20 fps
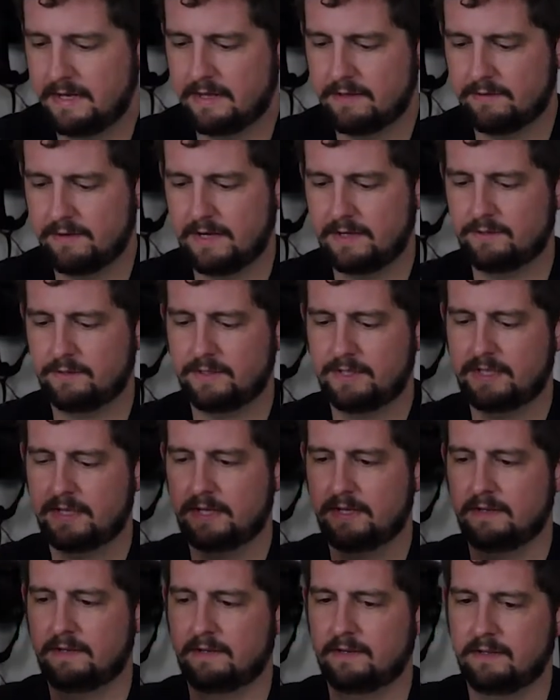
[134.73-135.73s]
other
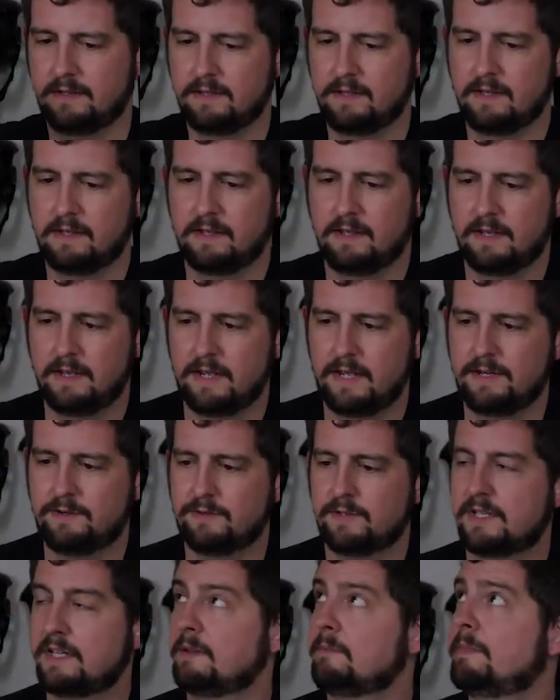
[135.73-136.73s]
interesting
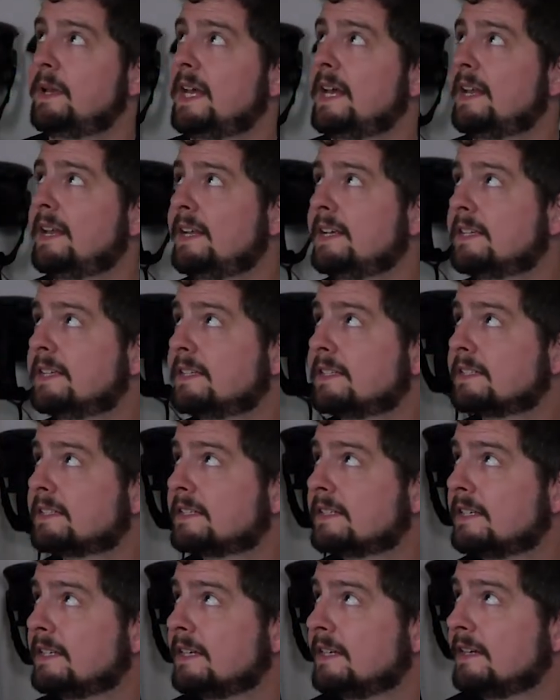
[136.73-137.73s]
bit is
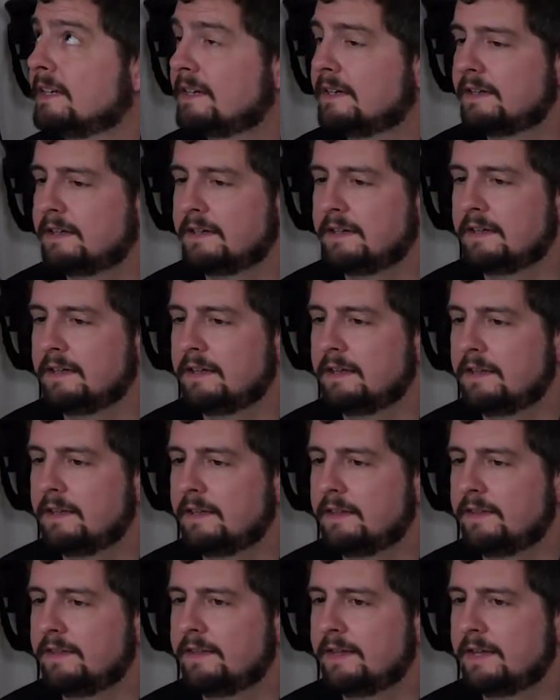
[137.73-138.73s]

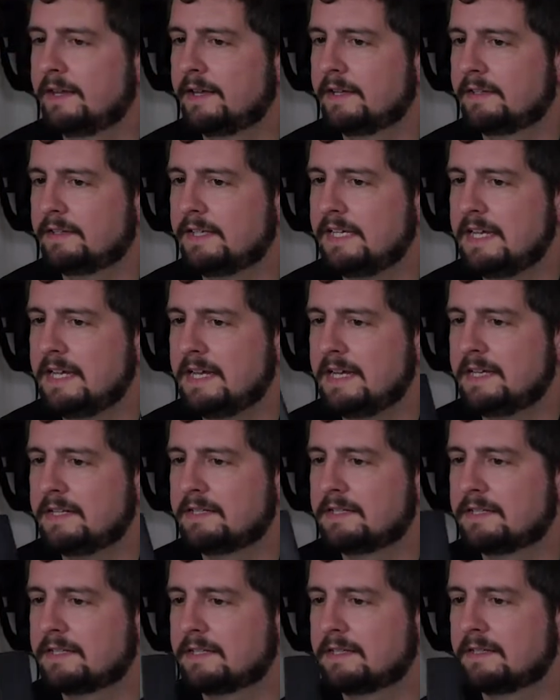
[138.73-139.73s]
the
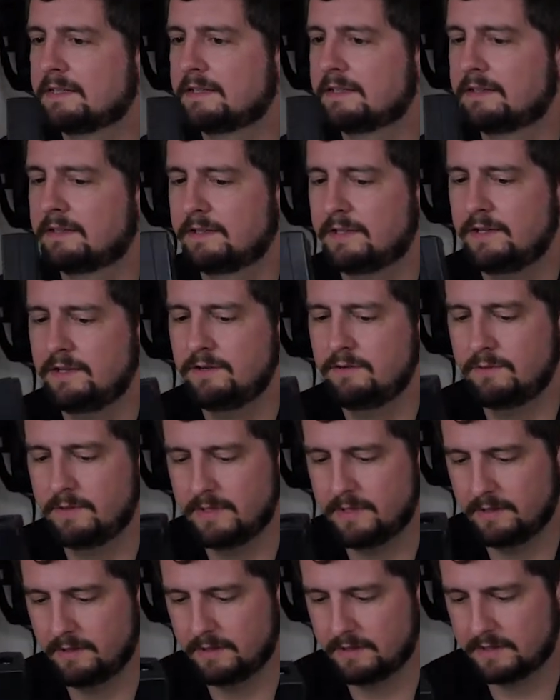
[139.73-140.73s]
leads. The new
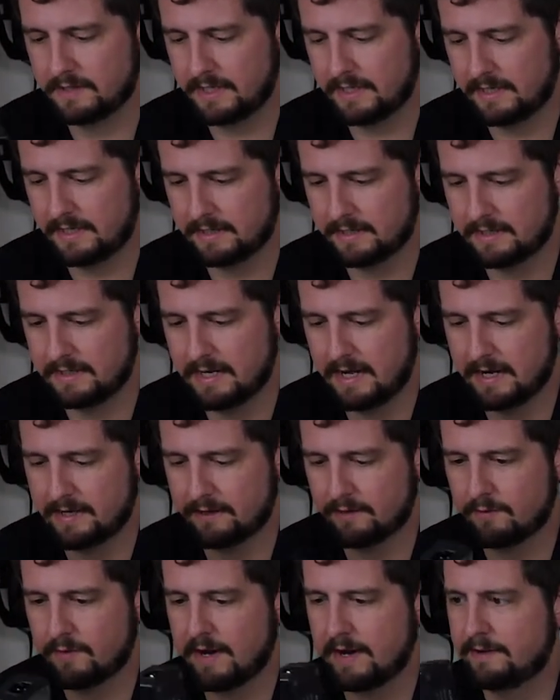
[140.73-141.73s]
one looks like it's not a
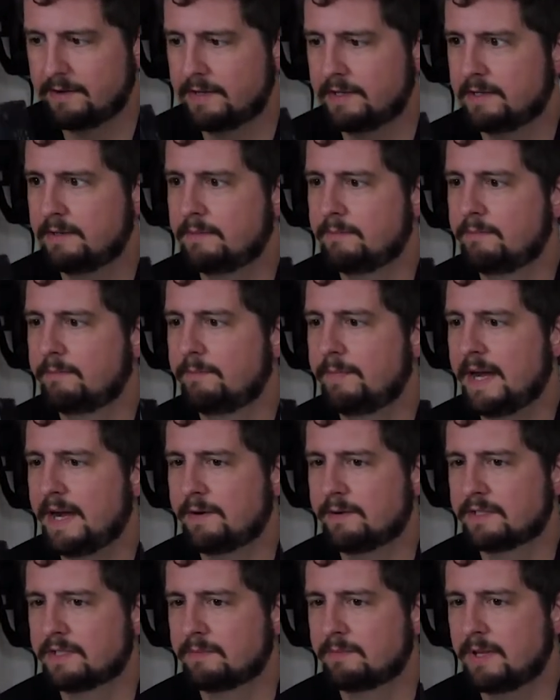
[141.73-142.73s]
grounded
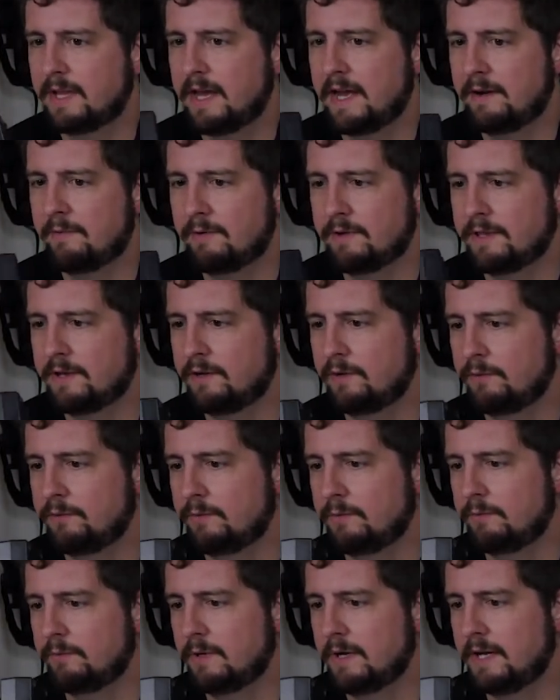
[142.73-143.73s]
power supply where the old
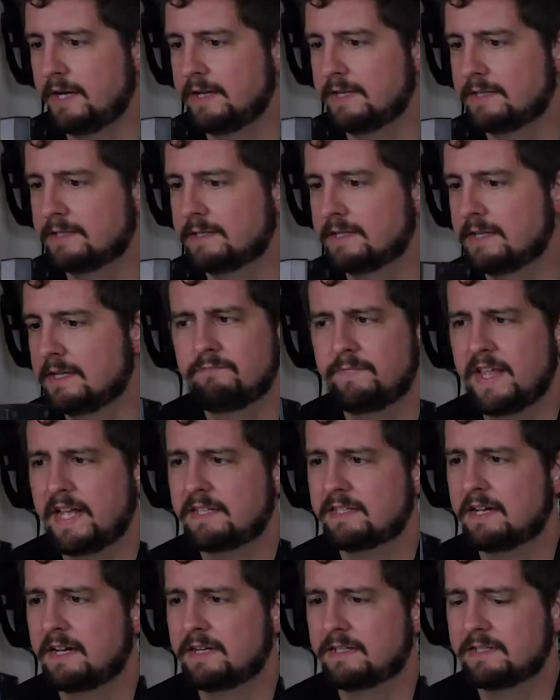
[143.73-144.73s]
one was.
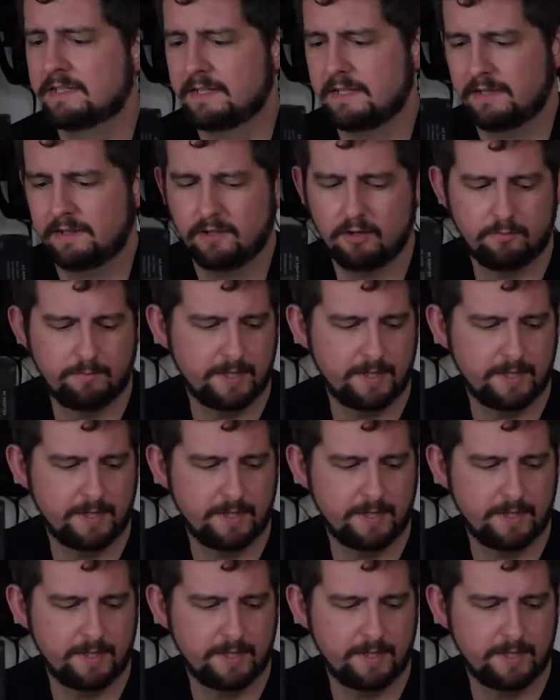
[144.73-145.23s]
That's honestly a little